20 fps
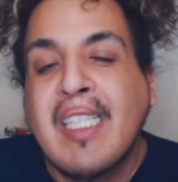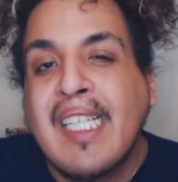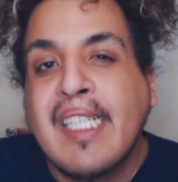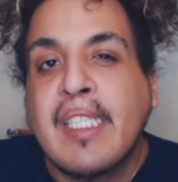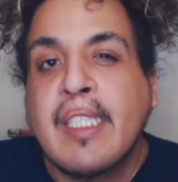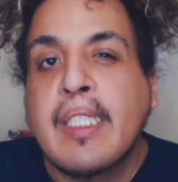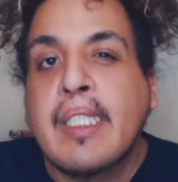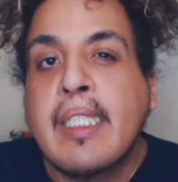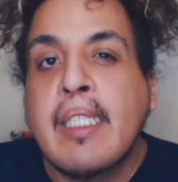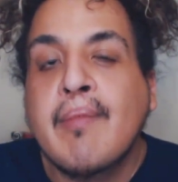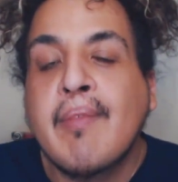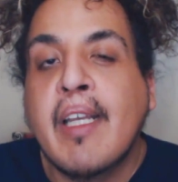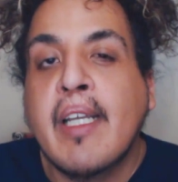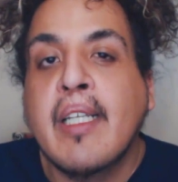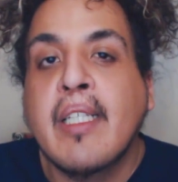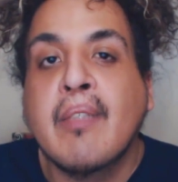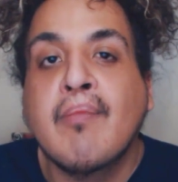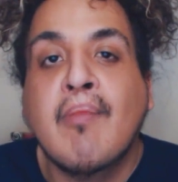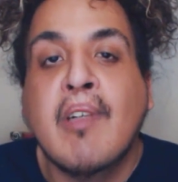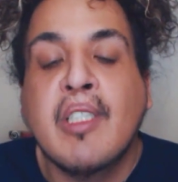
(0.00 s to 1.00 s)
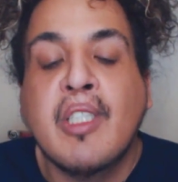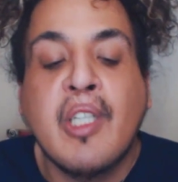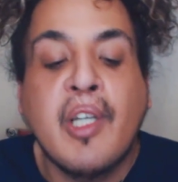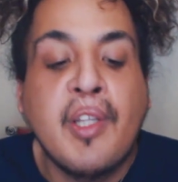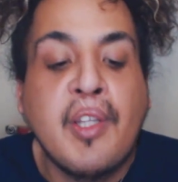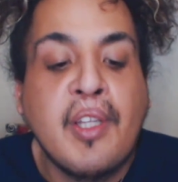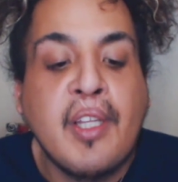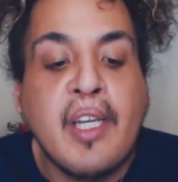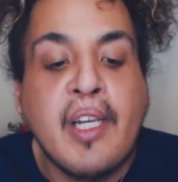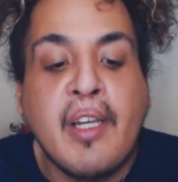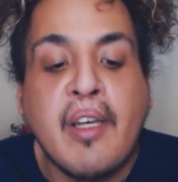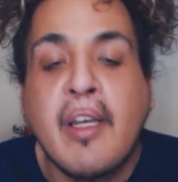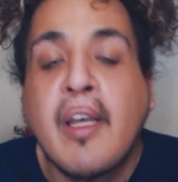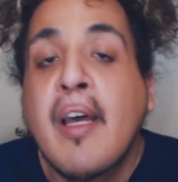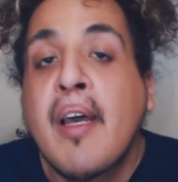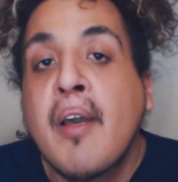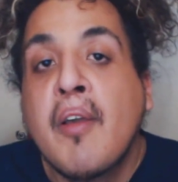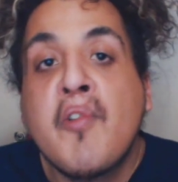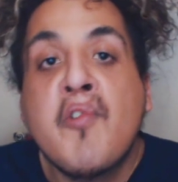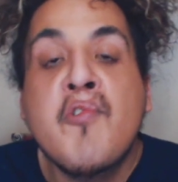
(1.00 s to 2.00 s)
it doesn't seem like it's much other than a
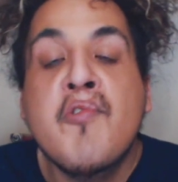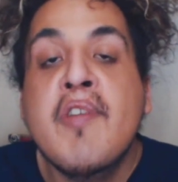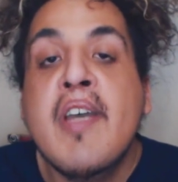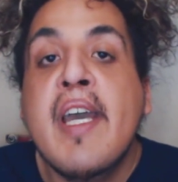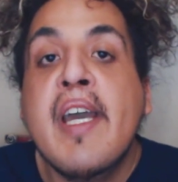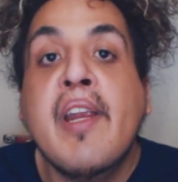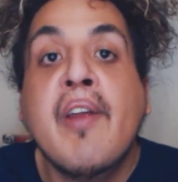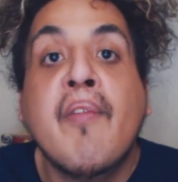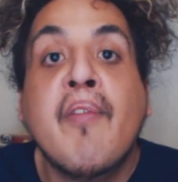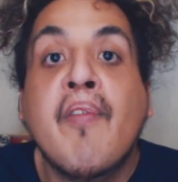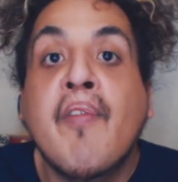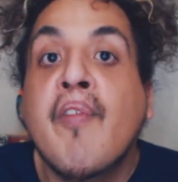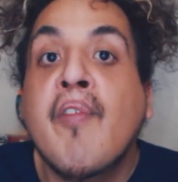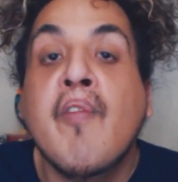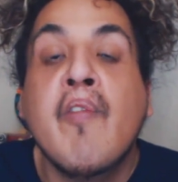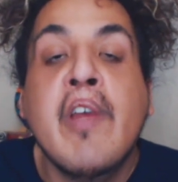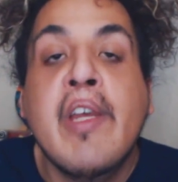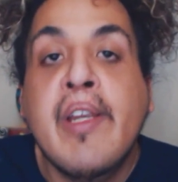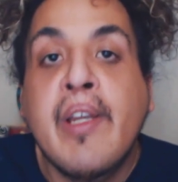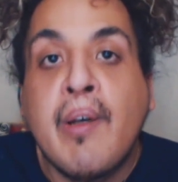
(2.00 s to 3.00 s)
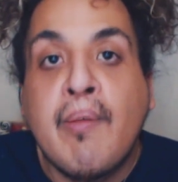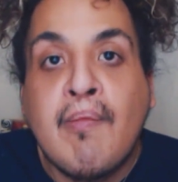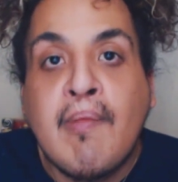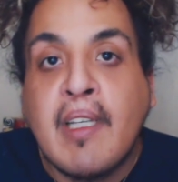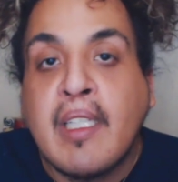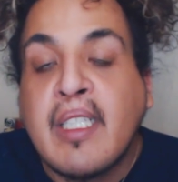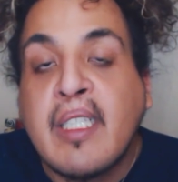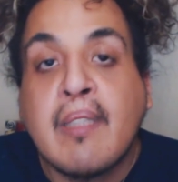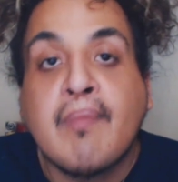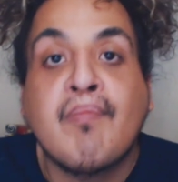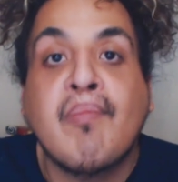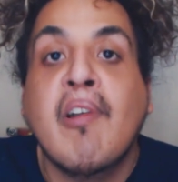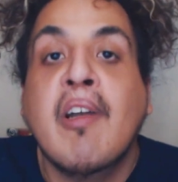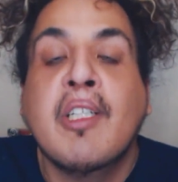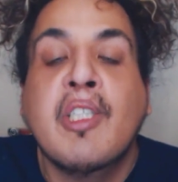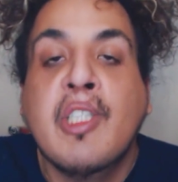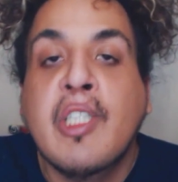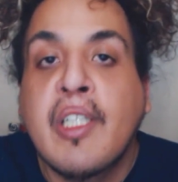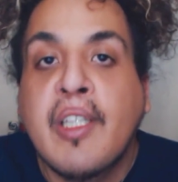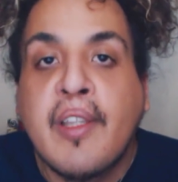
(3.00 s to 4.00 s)
creative freedom
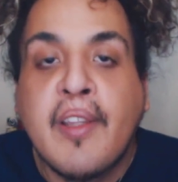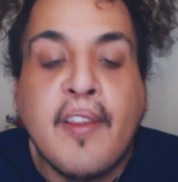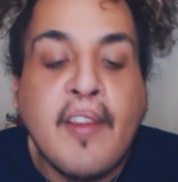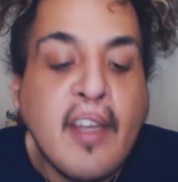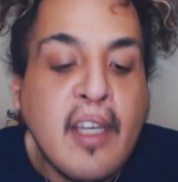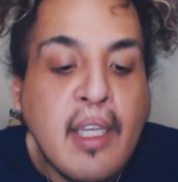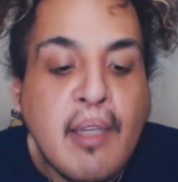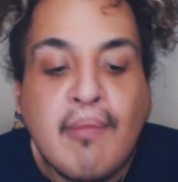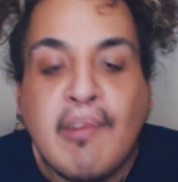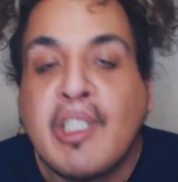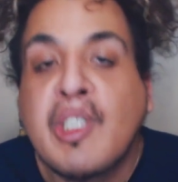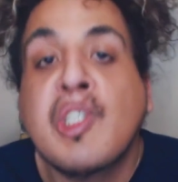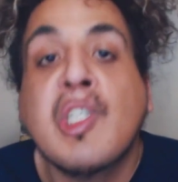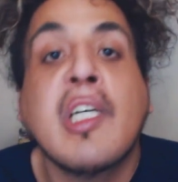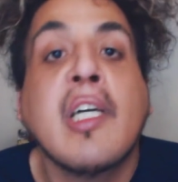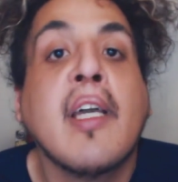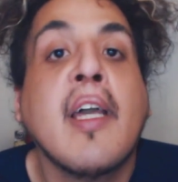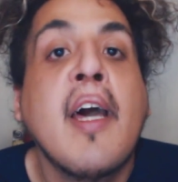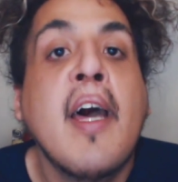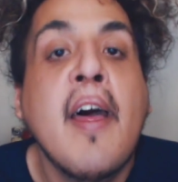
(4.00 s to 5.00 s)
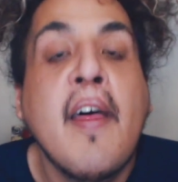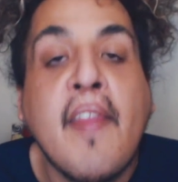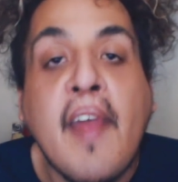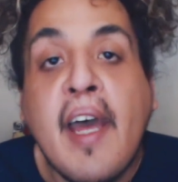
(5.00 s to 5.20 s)
expression thingy-majig.